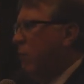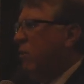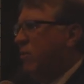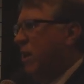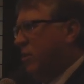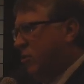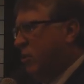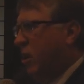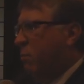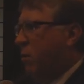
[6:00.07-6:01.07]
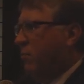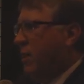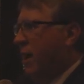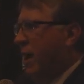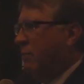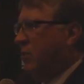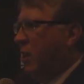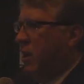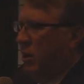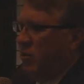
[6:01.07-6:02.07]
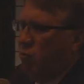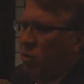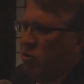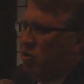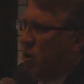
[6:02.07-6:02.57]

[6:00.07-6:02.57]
and we've done this a number of times, is when you